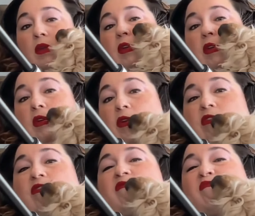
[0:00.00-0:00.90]

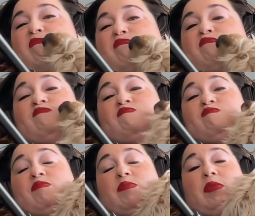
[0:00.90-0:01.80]

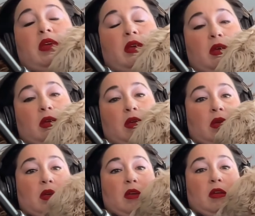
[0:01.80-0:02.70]

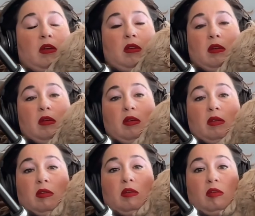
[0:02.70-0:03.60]

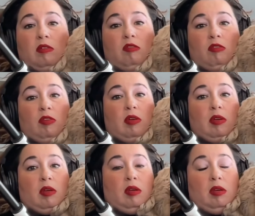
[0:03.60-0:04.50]

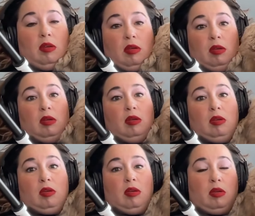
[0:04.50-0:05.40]

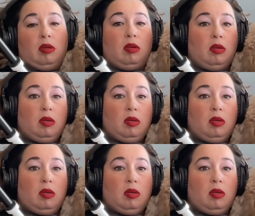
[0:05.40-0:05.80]
The person shown says nothing.